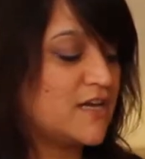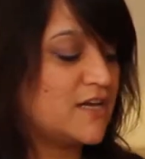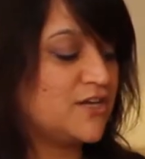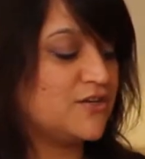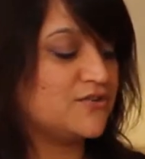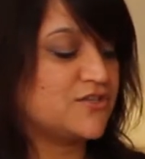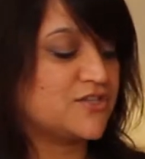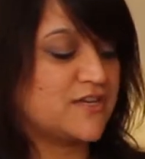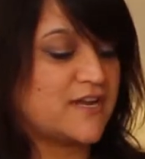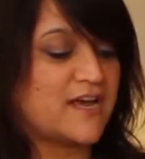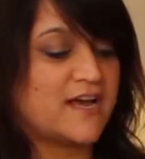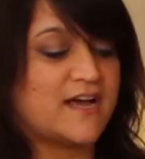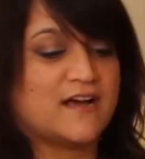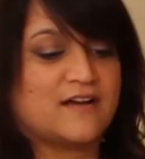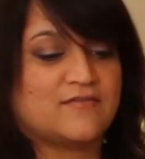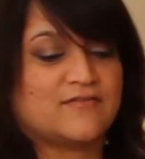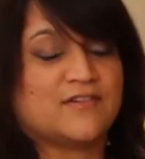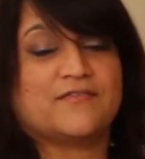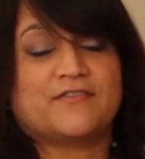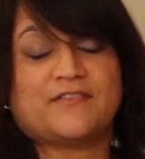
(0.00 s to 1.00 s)
You should
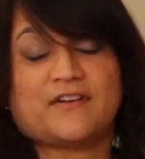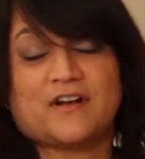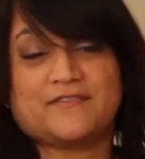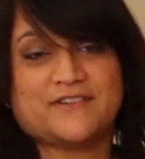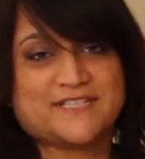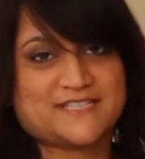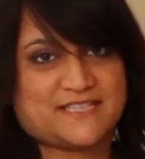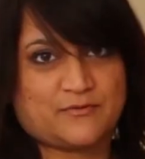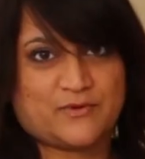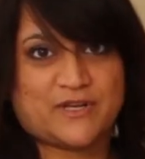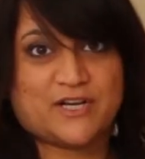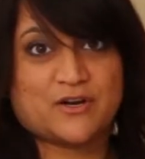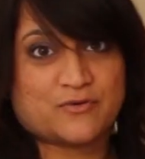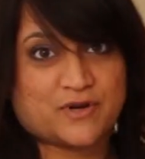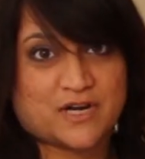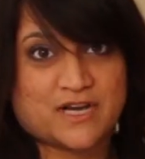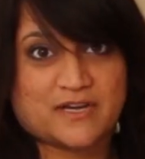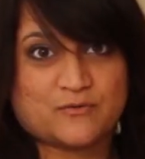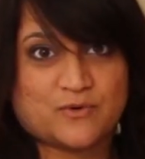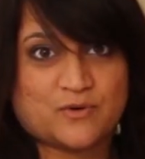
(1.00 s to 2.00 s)
have, obviously we know
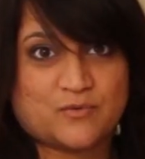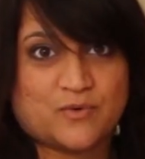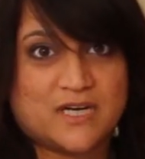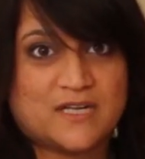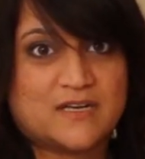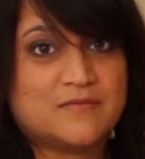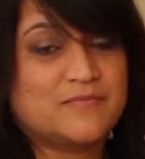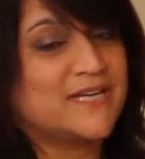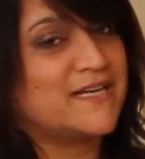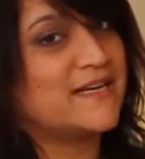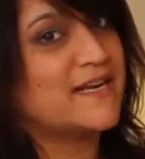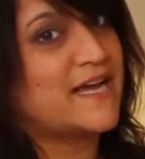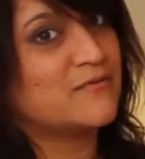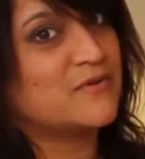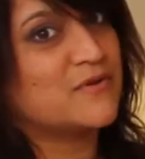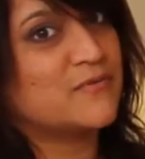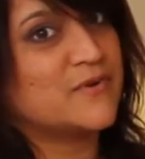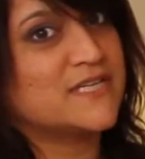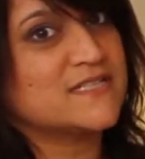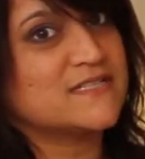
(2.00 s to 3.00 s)
911, but
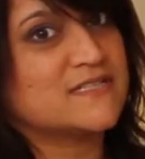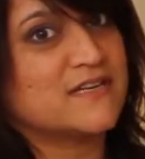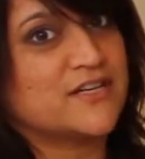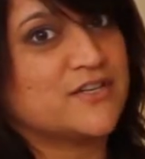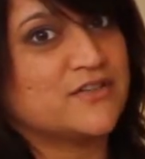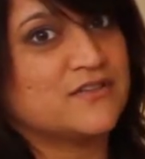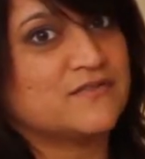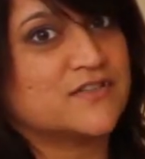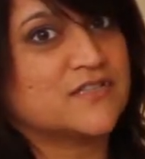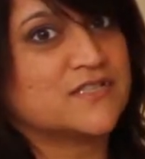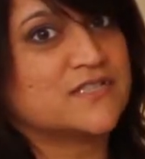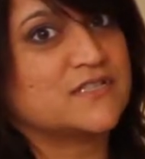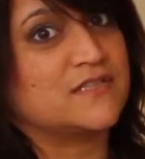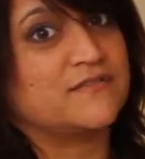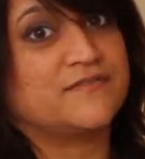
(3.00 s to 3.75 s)
911 is not universal.